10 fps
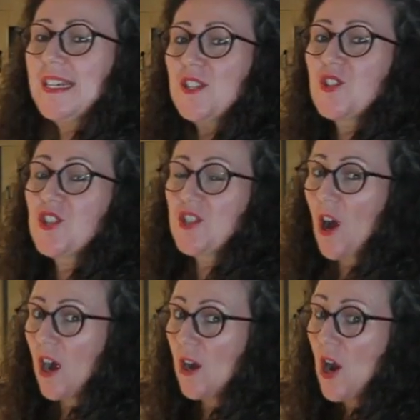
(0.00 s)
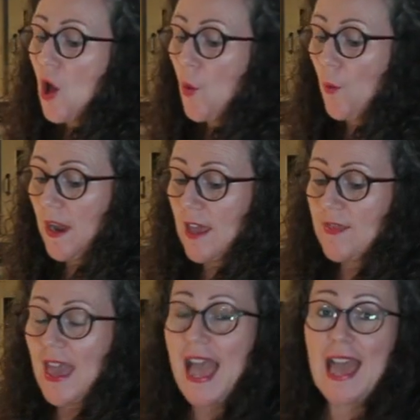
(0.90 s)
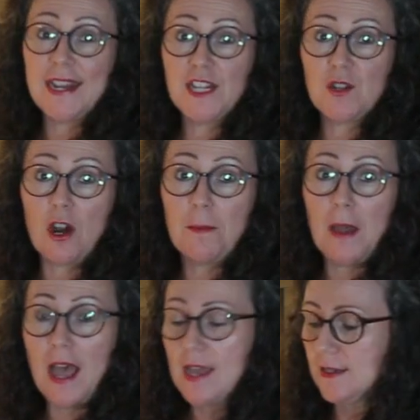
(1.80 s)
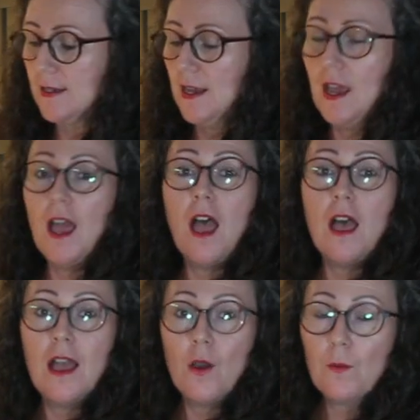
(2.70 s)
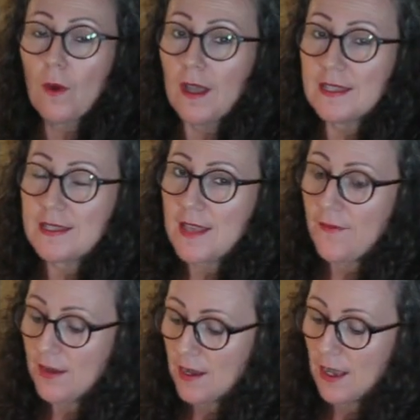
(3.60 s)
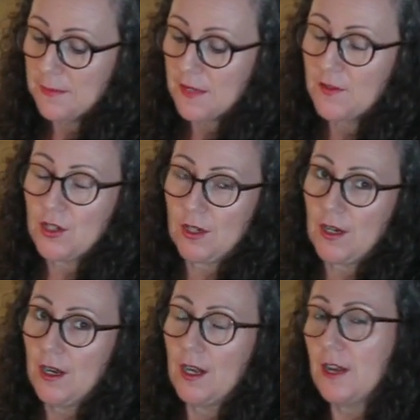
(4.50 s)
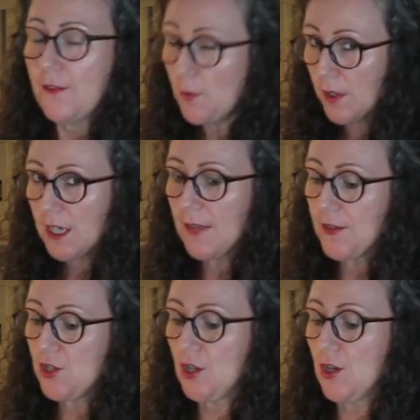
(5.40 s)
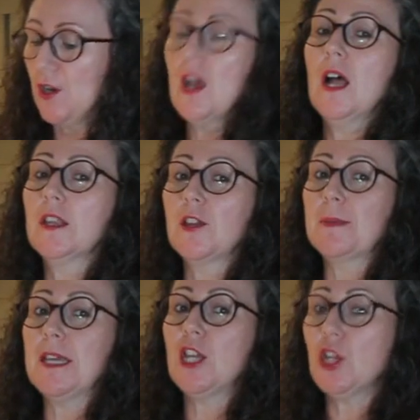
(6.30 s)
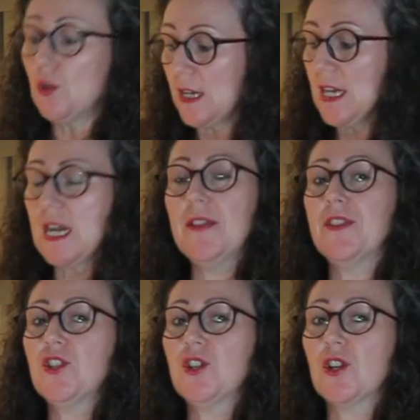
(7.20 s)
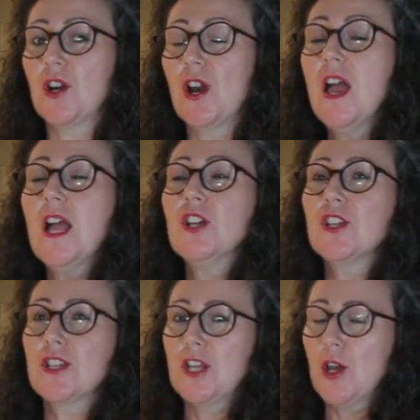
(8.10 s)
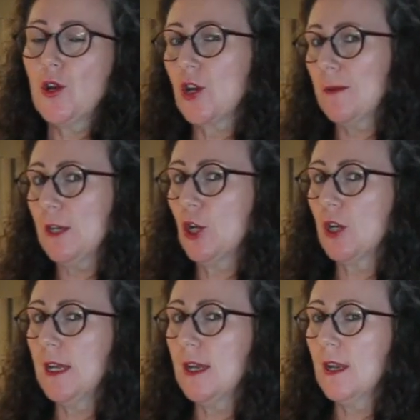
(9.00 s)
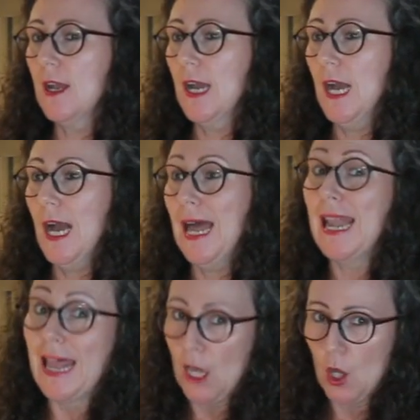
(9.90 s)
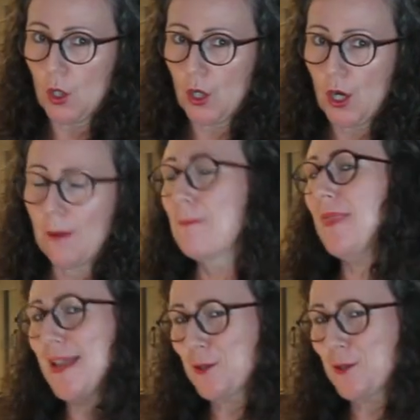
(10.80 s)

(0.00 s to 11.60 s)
to start with adding to our pot. We want 7 cups of sugar. And if you want to cut the sugar a little bit, you can cut the sugar. Just know you're going to be cooking a lot longer, but that's